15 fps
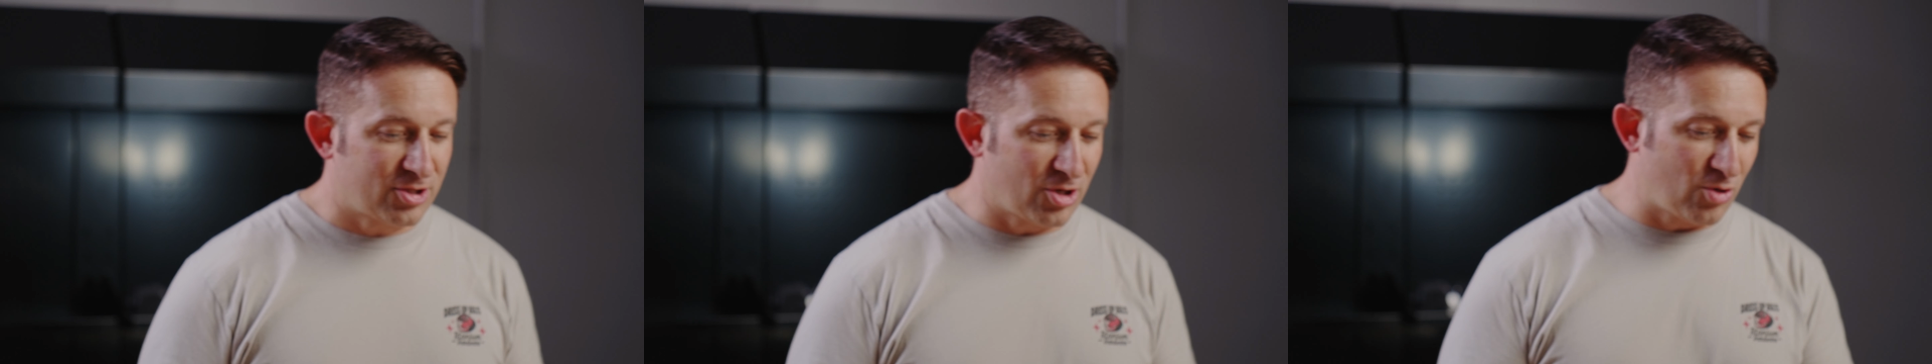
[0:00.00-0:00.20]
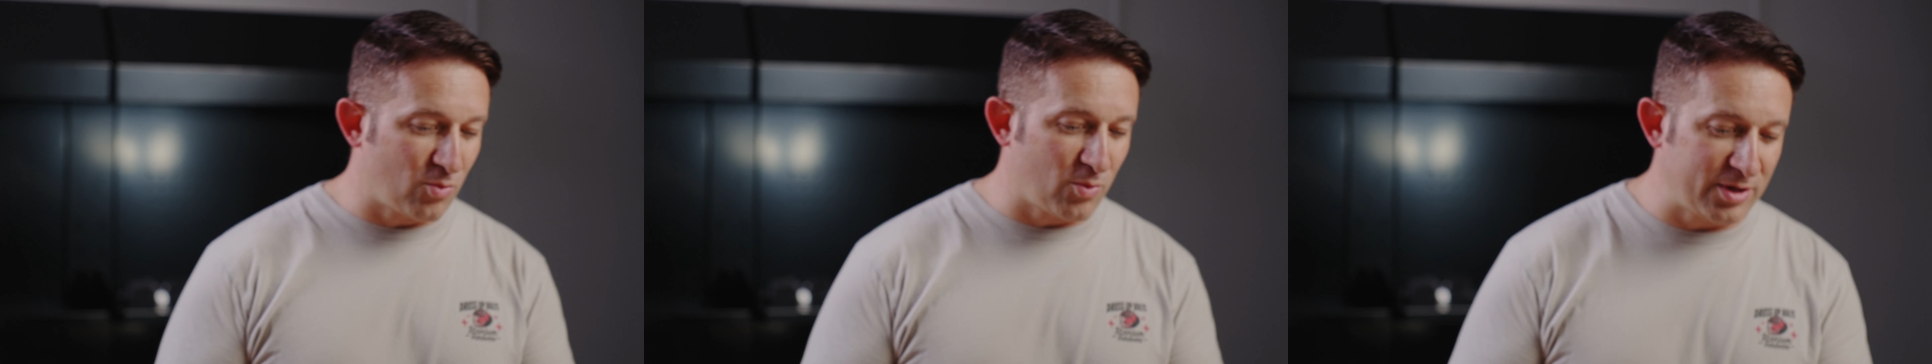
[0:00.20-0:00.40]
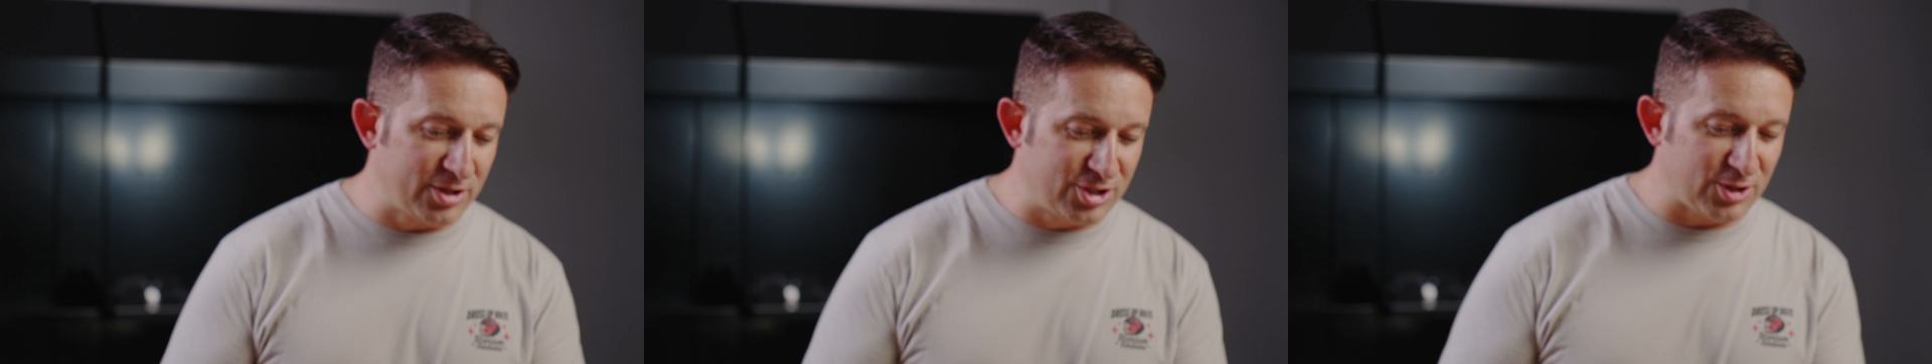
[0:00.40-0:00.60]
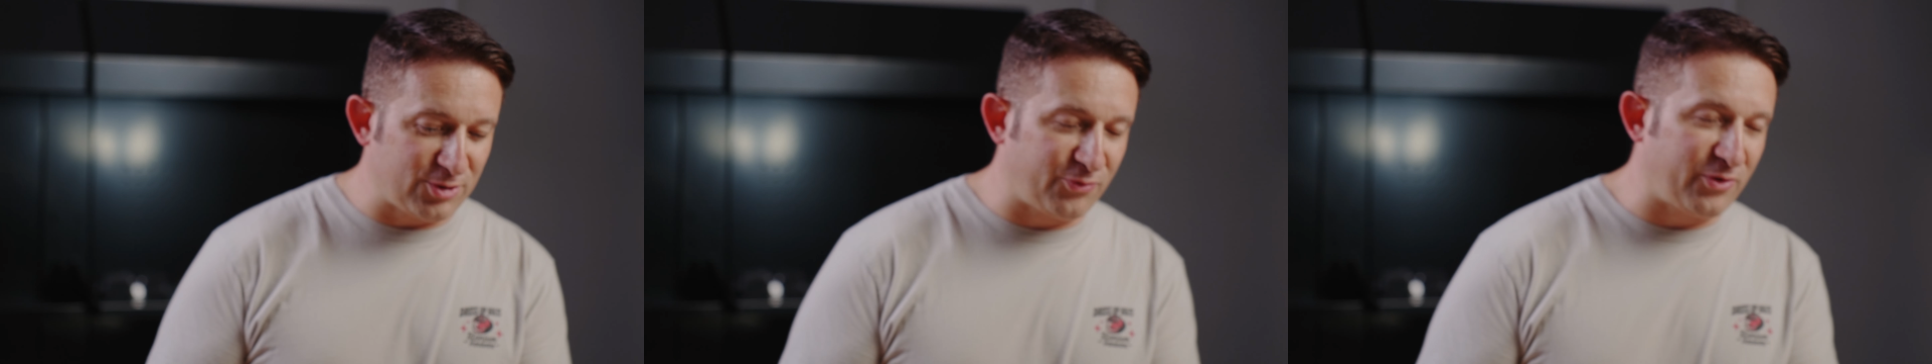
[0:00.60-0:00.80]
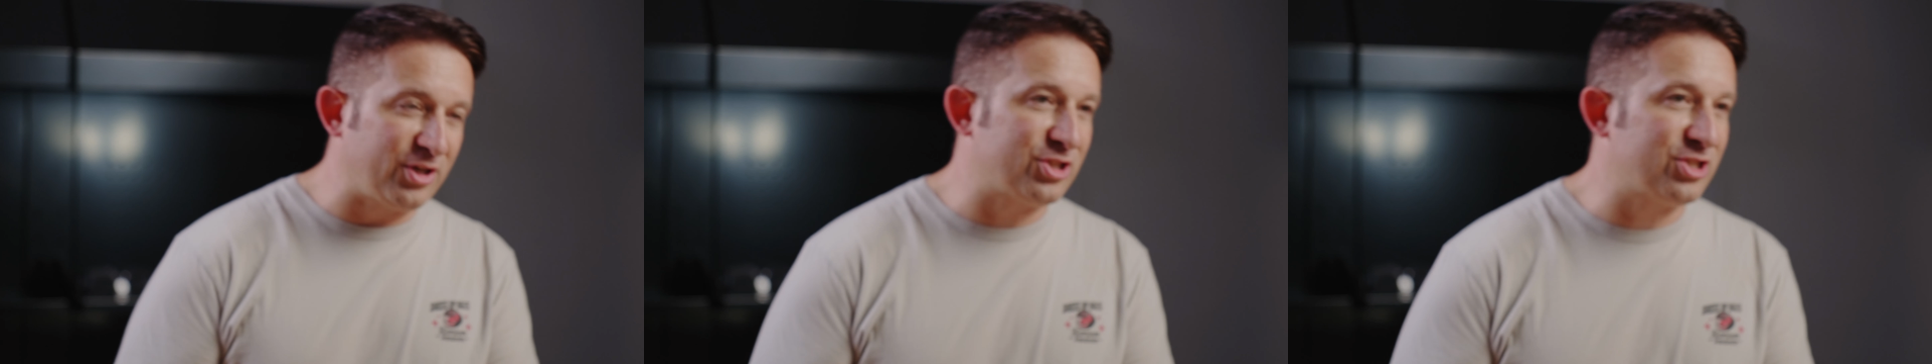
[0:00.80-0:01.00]
So we
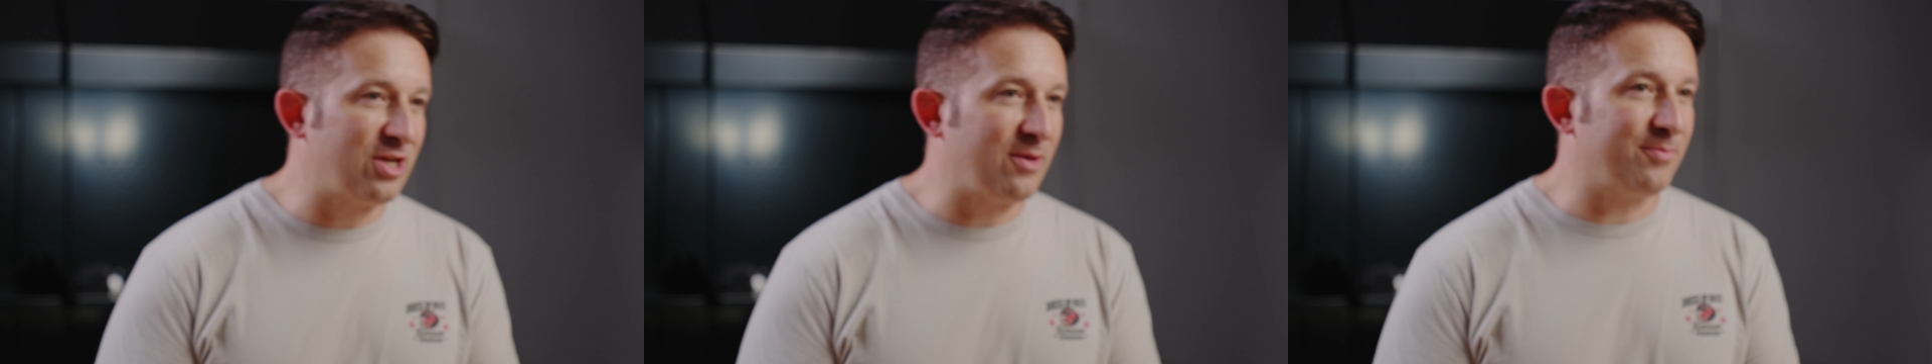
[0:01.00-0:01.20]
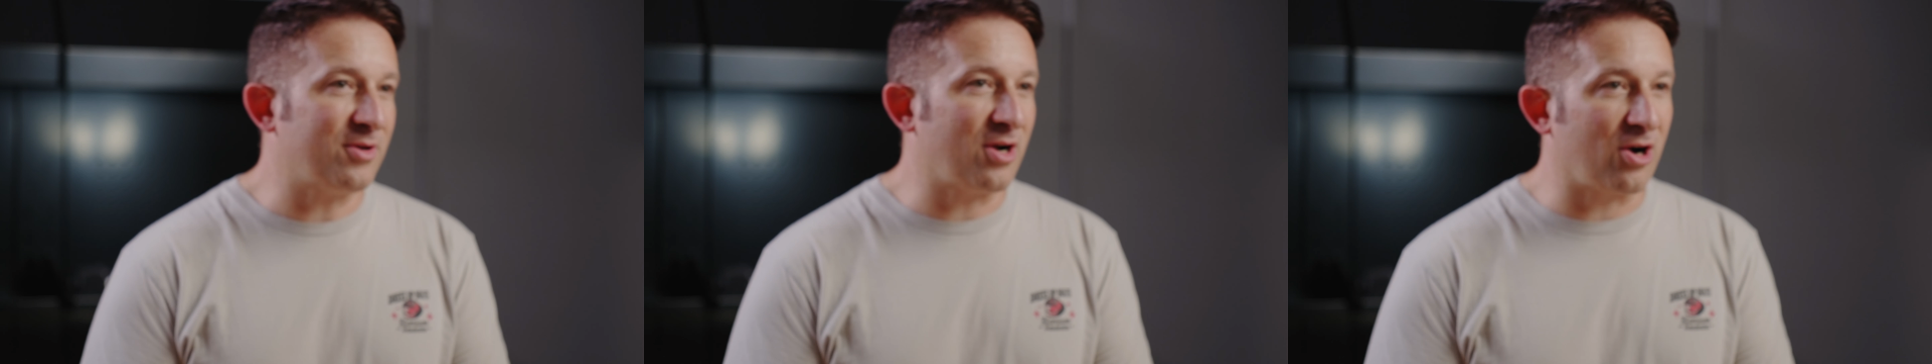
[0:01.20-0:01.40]
just finished up